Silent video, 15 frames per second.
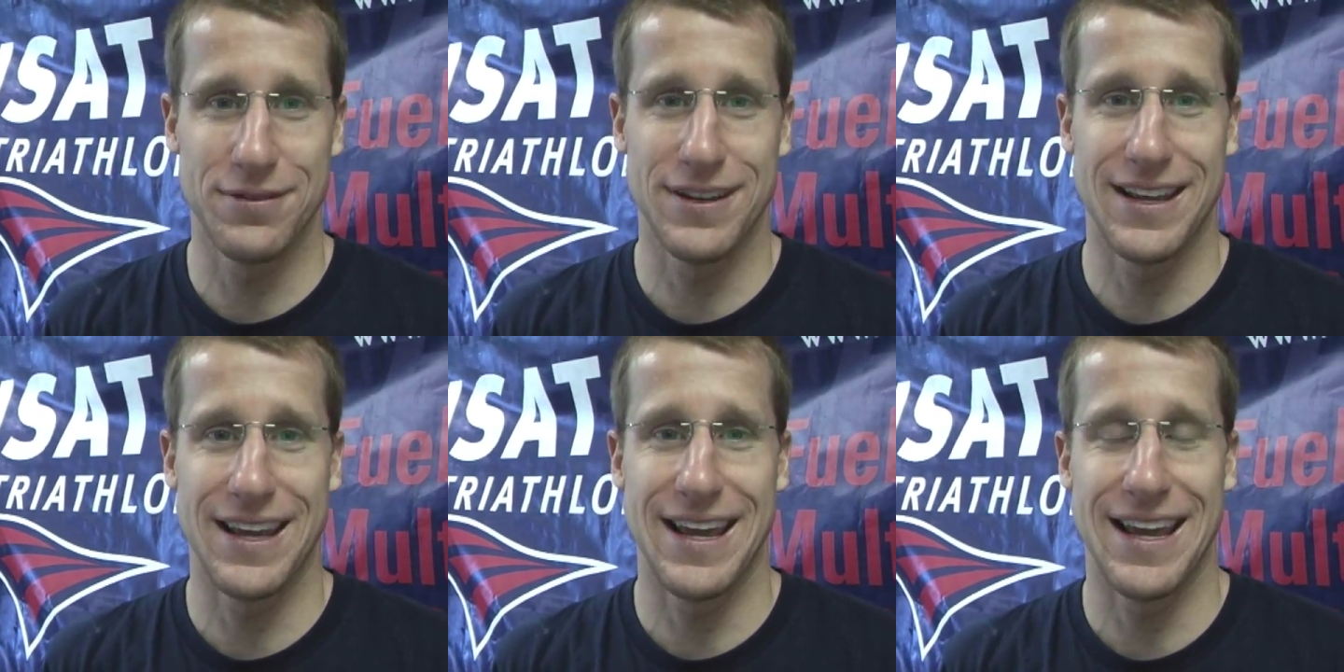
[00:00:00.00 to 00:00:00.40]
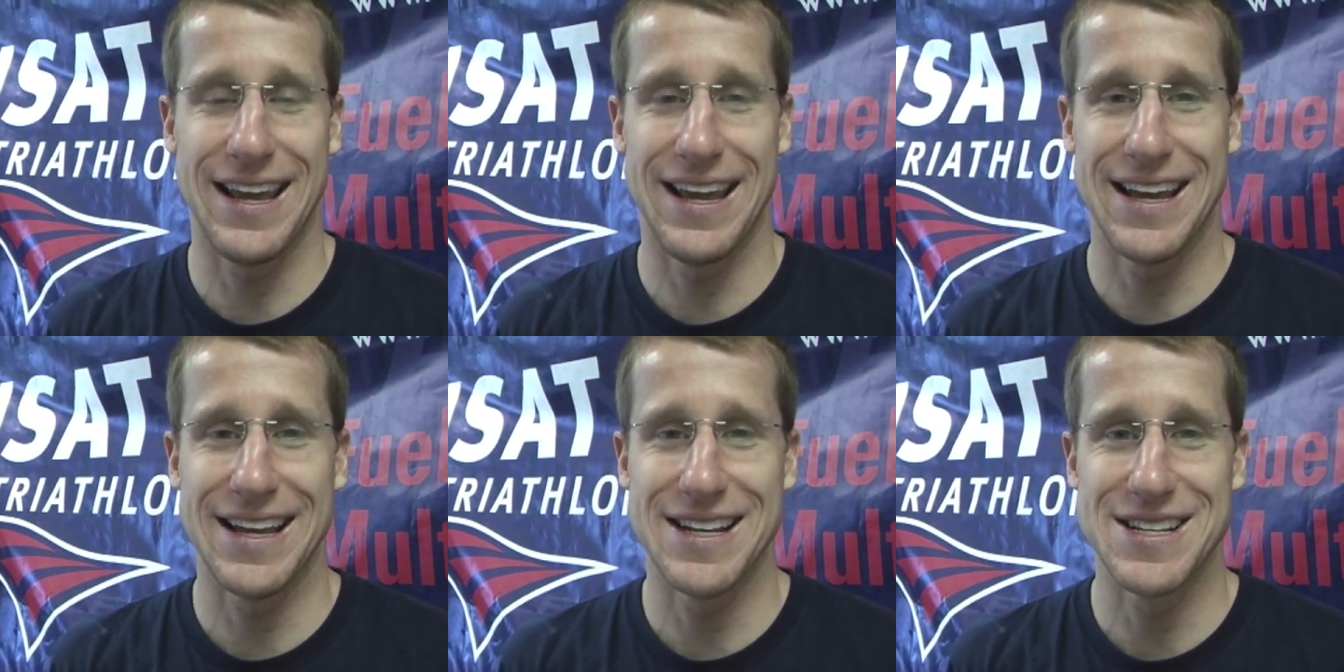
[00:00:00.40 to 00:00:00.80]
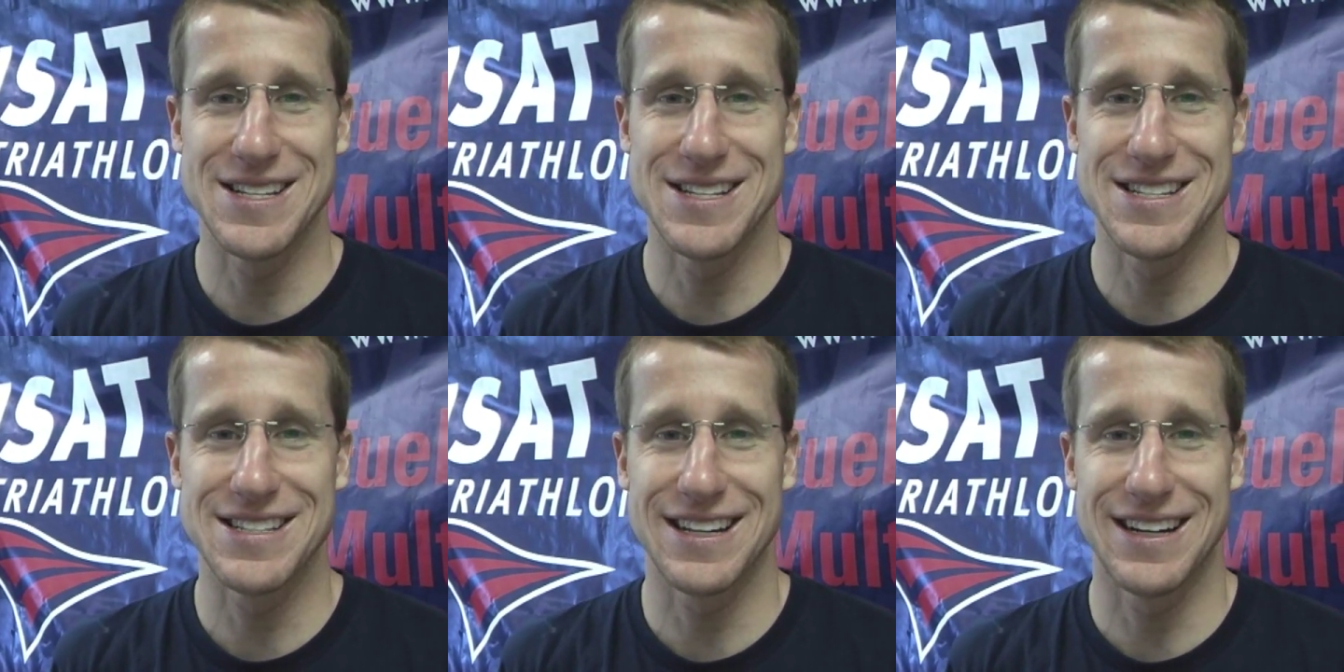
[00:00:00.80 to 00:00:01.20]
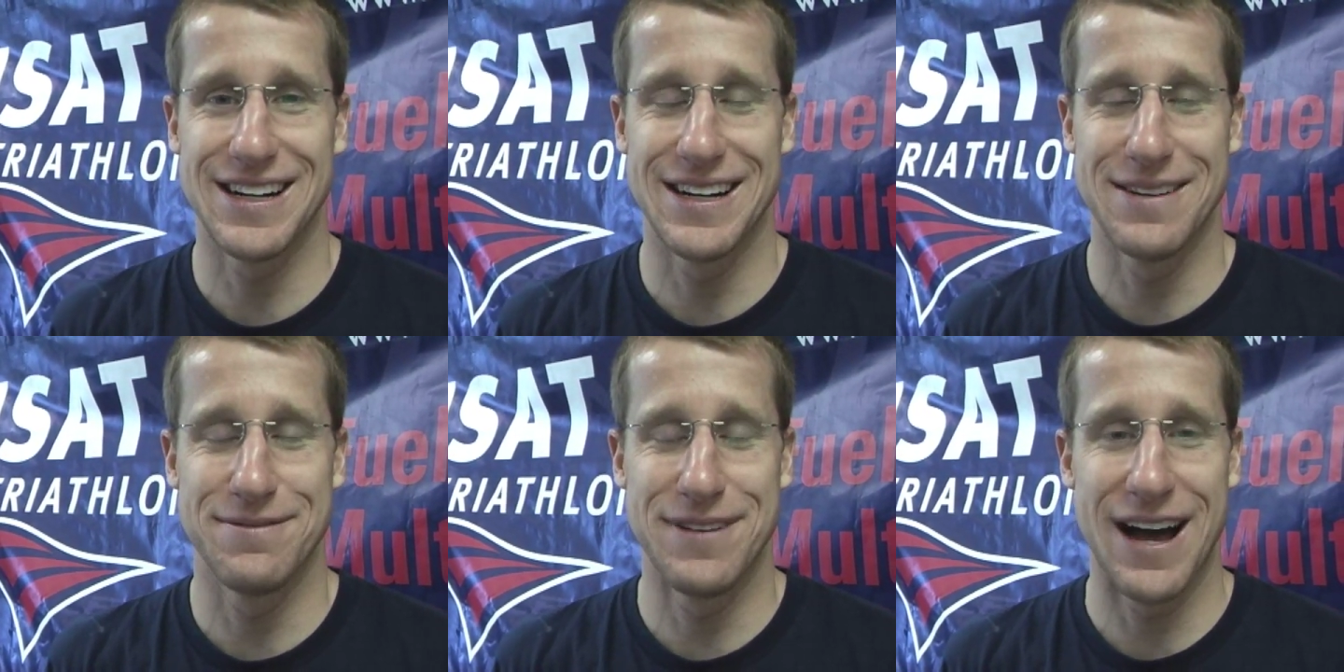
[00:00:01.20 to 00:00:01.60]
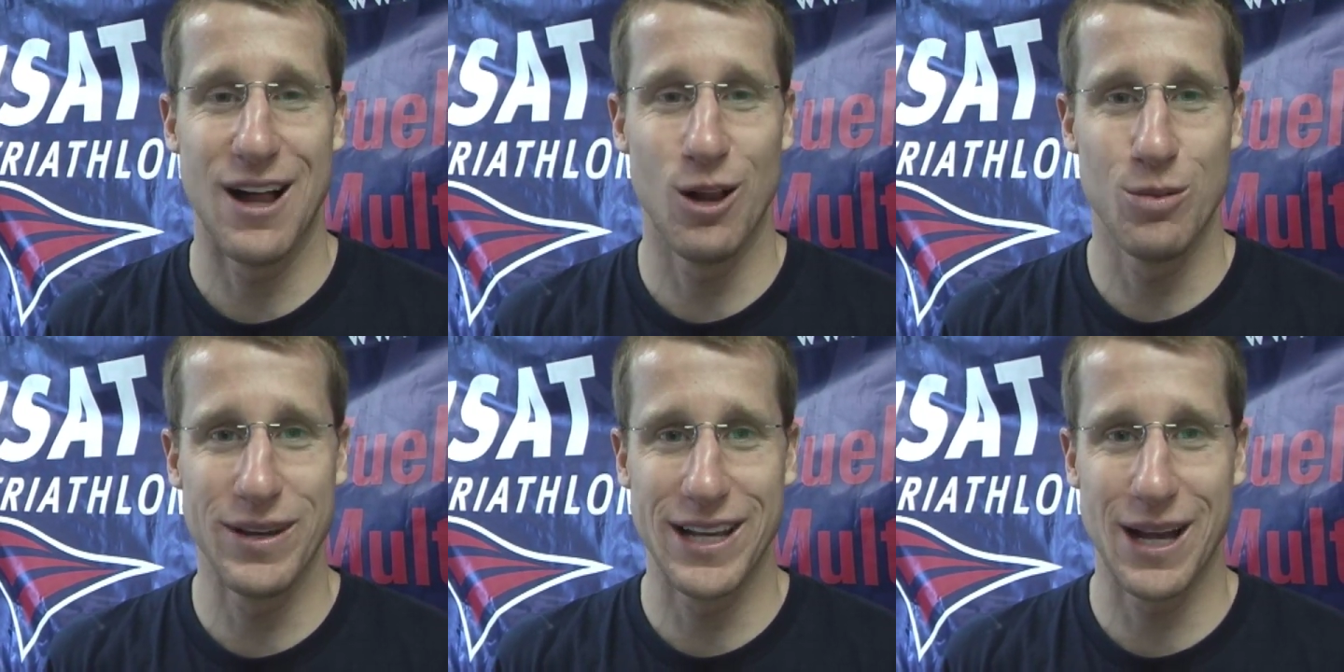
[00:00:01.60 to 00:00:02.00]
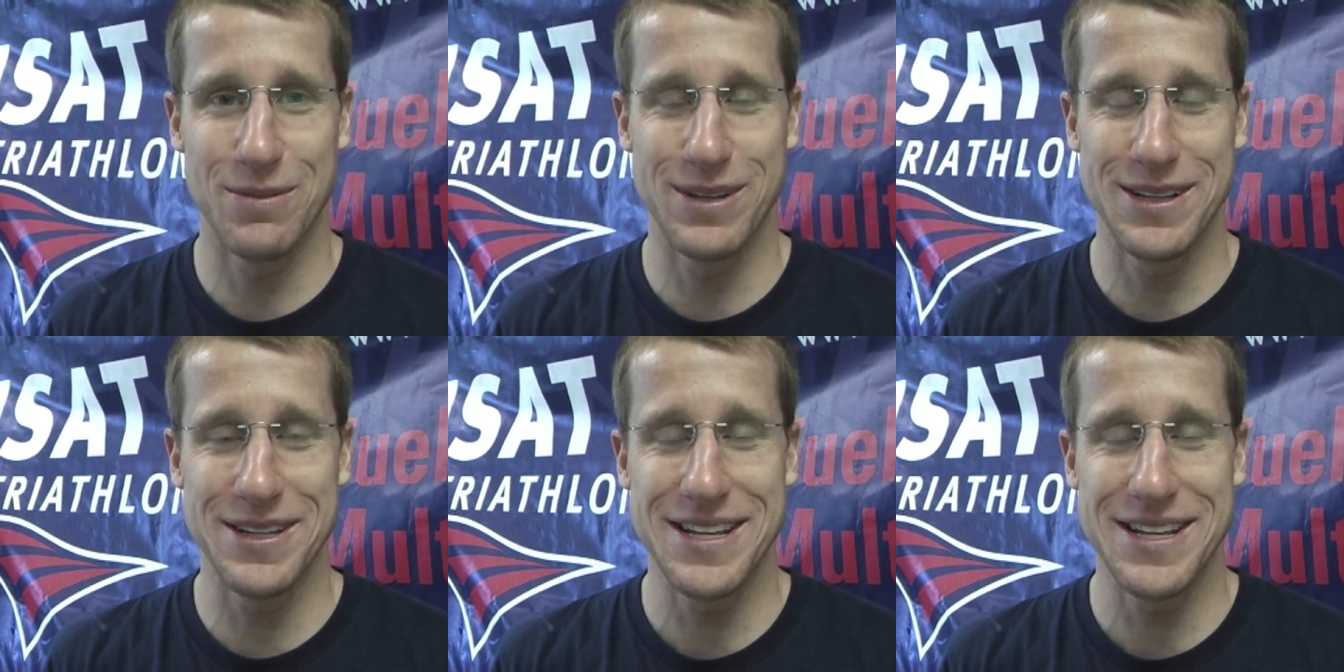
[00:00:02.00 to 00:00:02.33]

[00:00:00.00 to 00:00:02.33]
and Val will be coming.